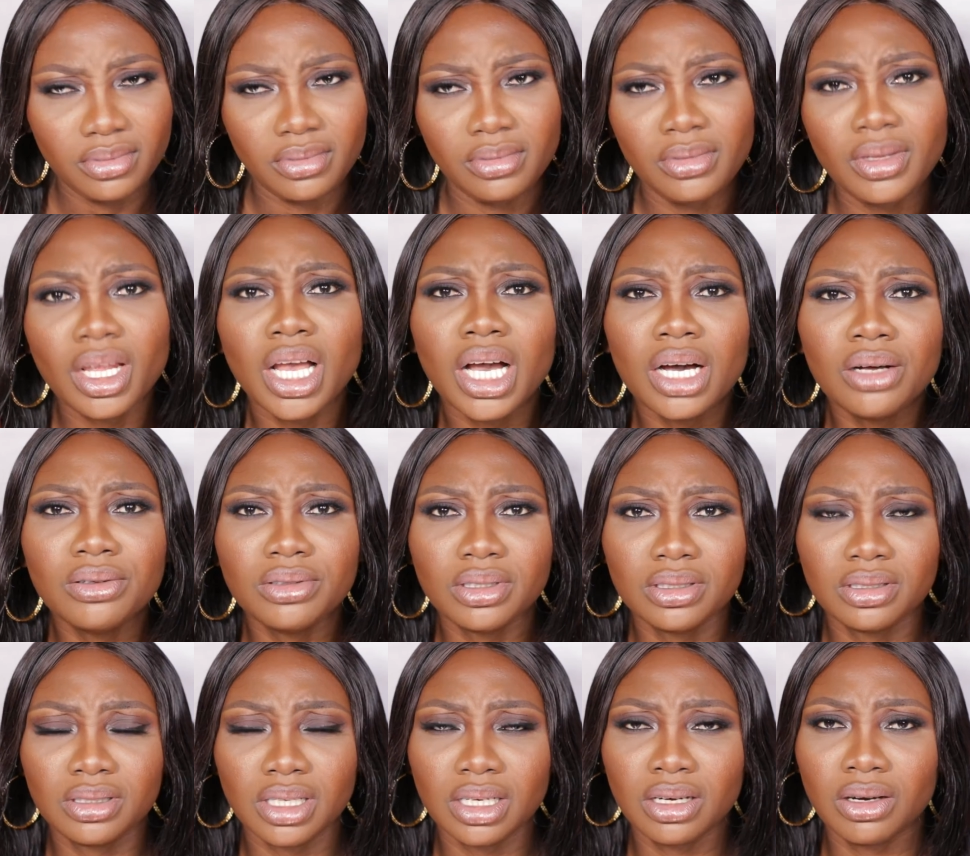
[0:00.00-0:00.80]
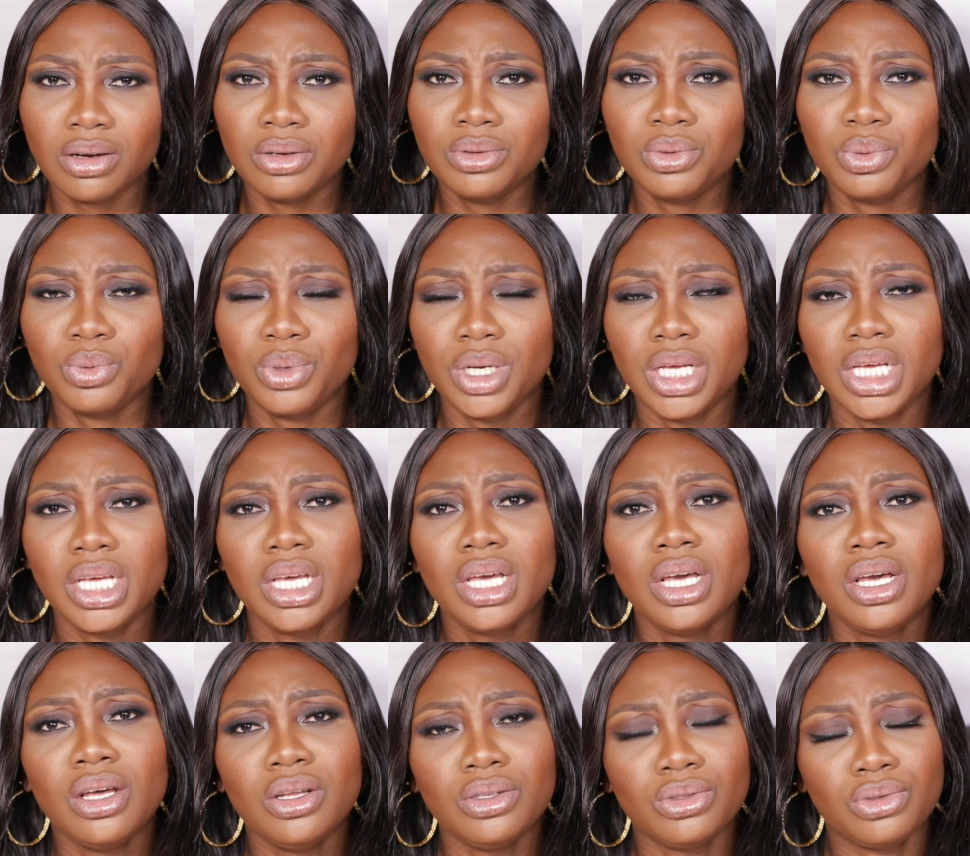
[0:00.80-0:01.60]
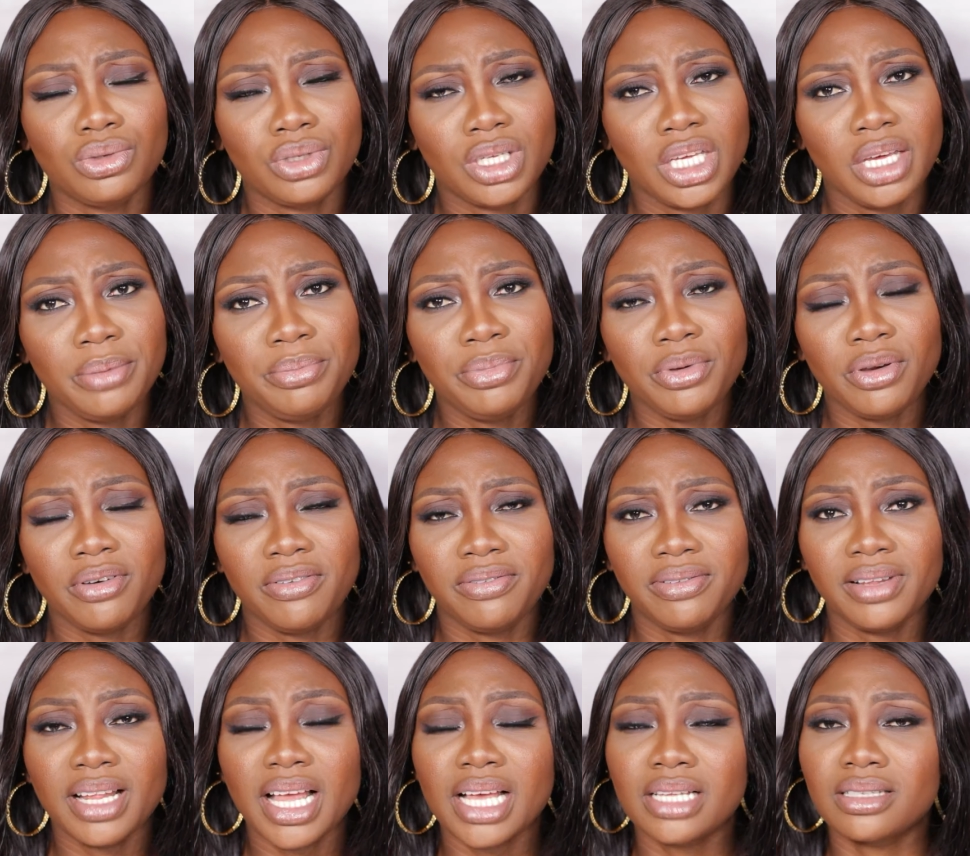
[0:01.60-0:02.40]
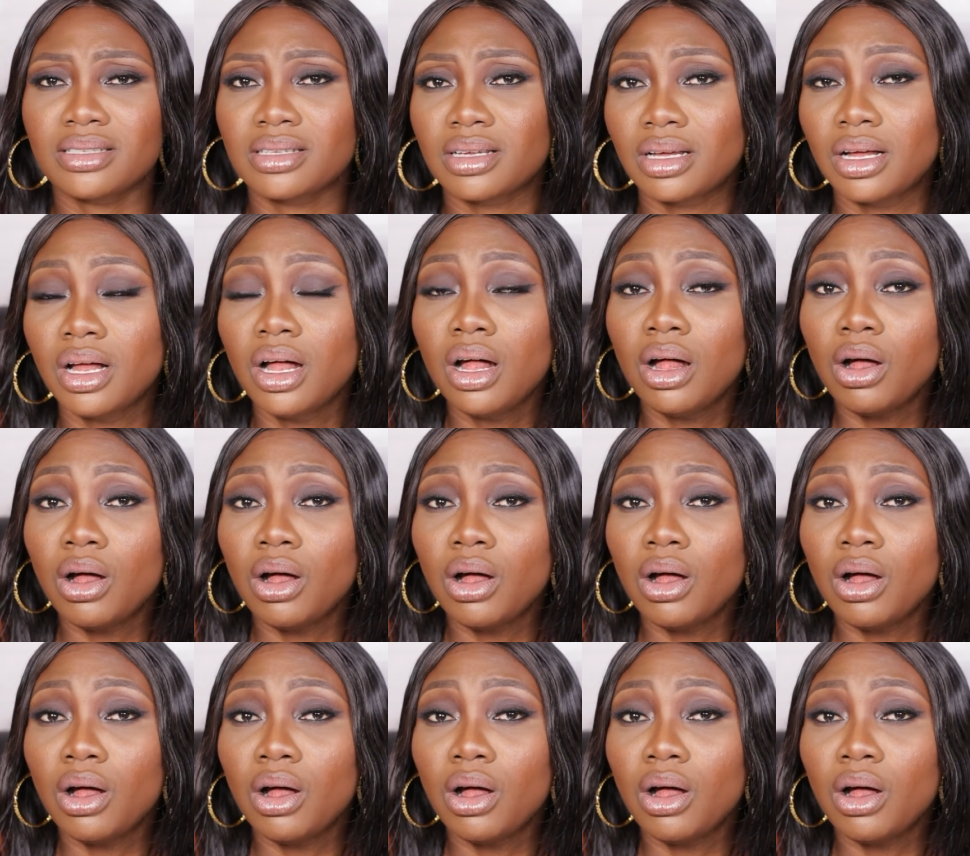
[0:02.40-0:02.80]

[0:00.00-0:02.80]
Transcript: now the second way to keep your flask